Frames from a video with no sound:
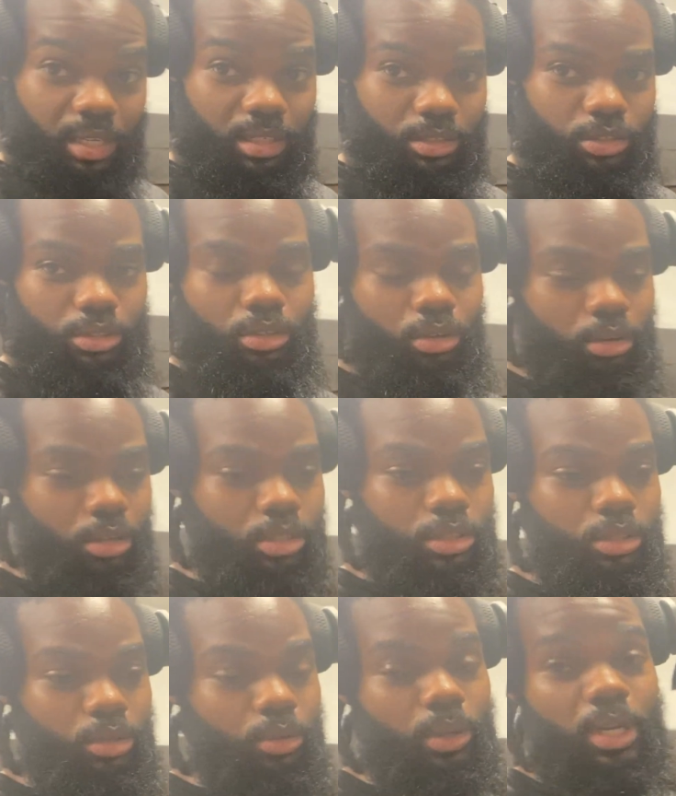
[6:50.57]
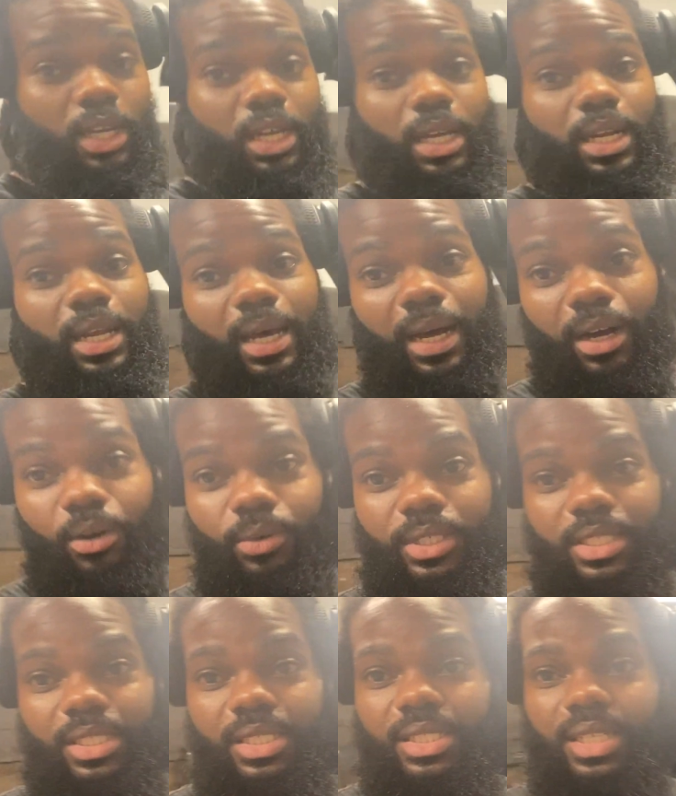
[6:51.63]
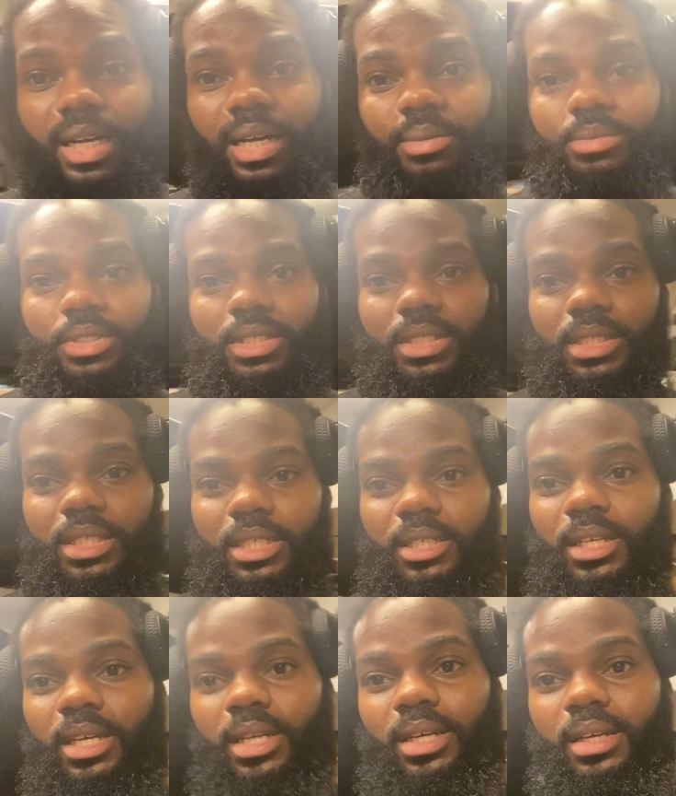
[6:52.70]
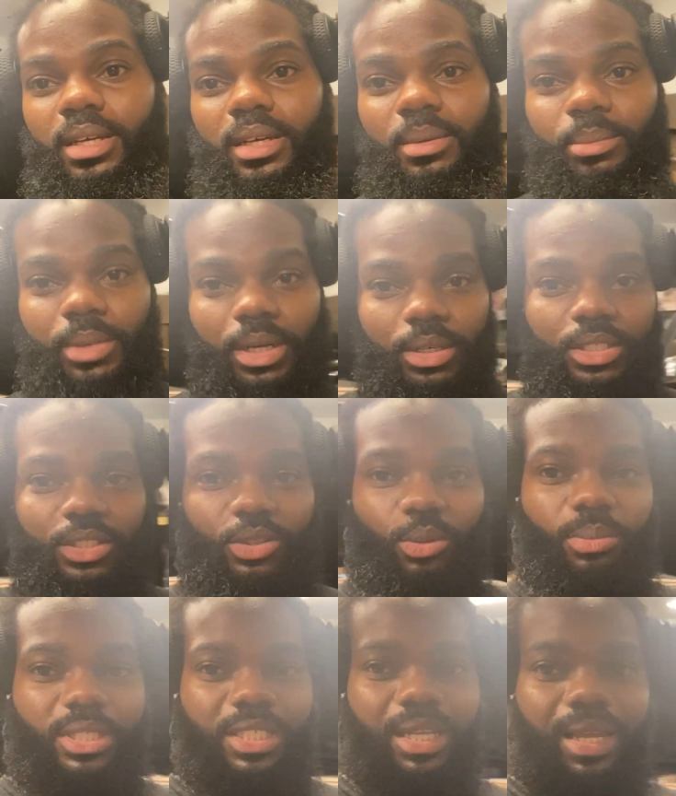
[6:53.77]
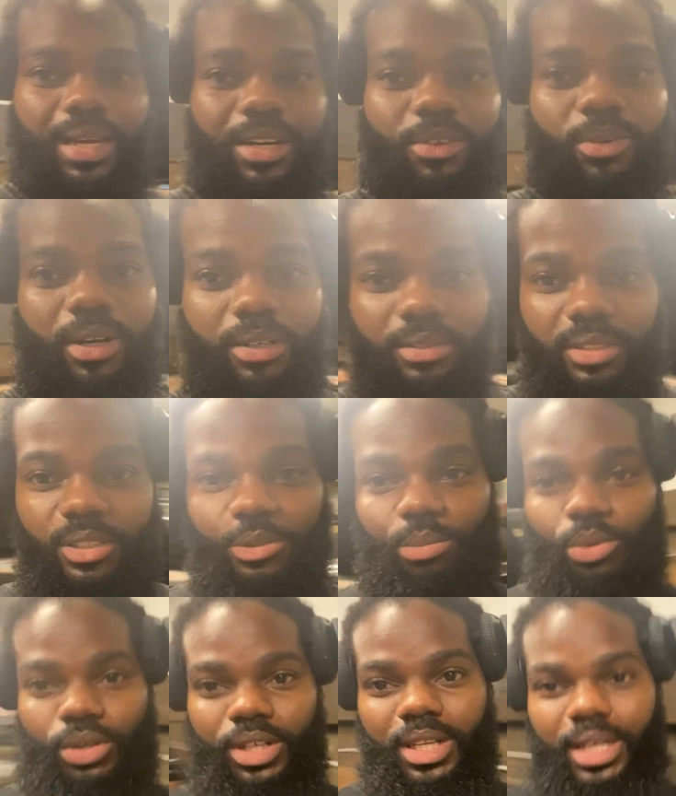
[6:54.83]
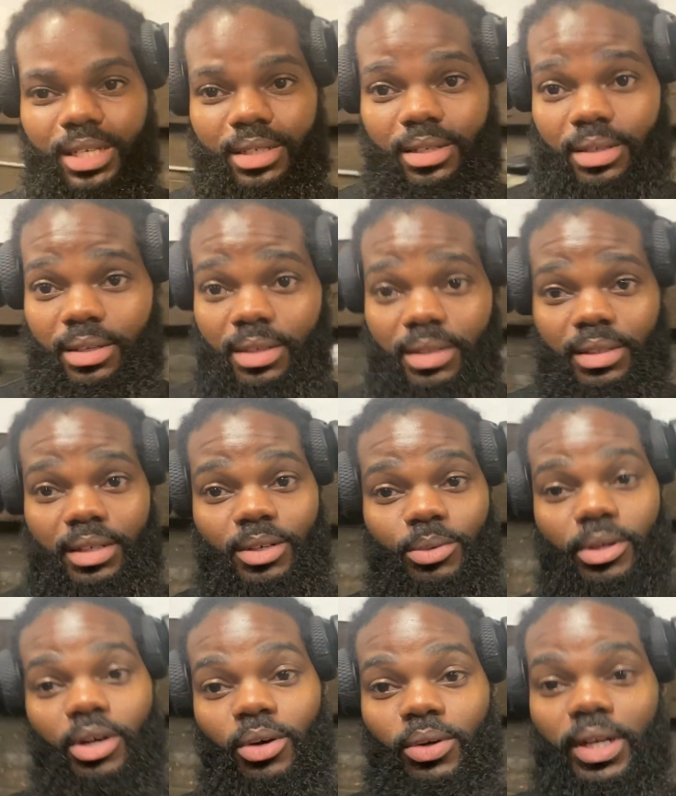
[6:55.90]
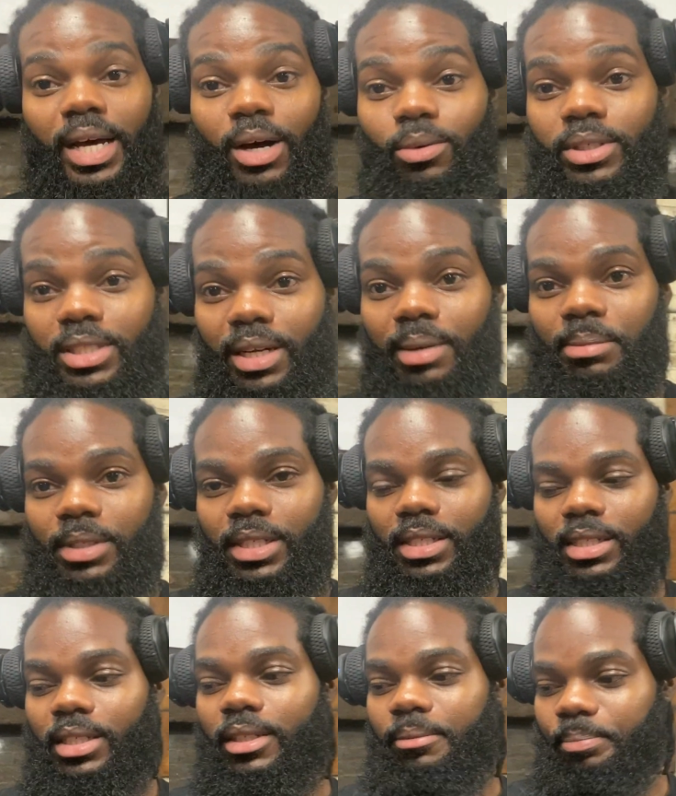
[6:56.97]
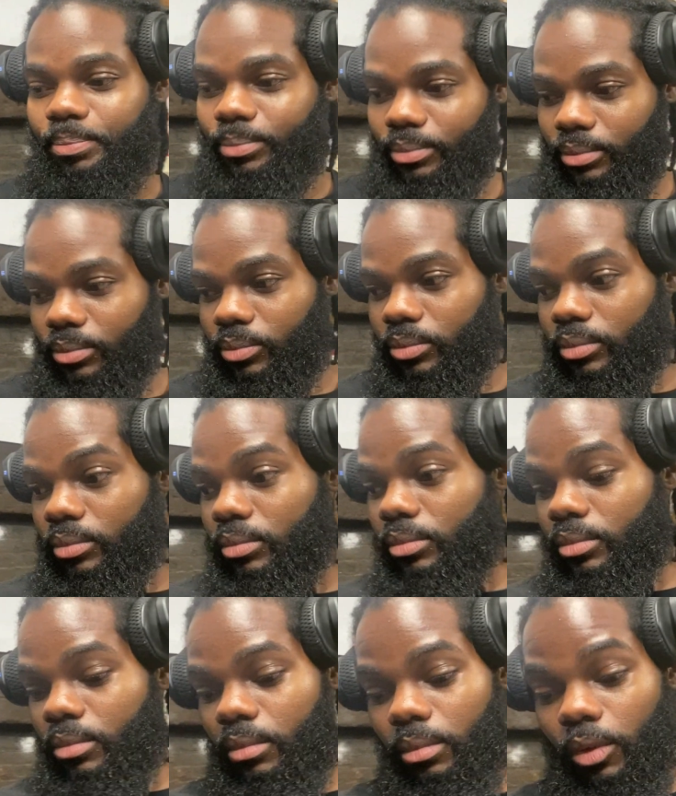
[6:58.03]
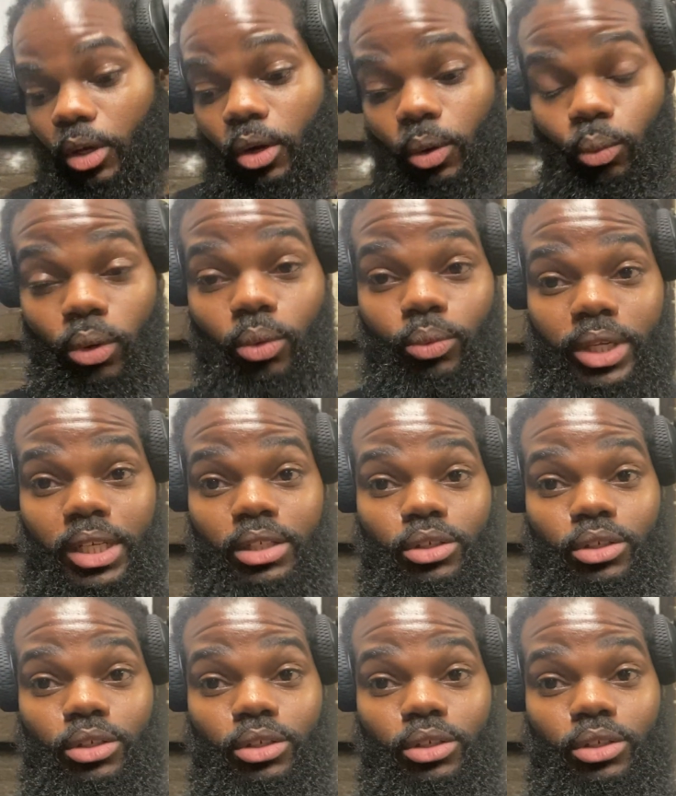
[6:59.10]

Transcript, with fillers: installed. So now it's just time to see, man, there's so much light around this boy. Like, there we go. Now it's time to see what we could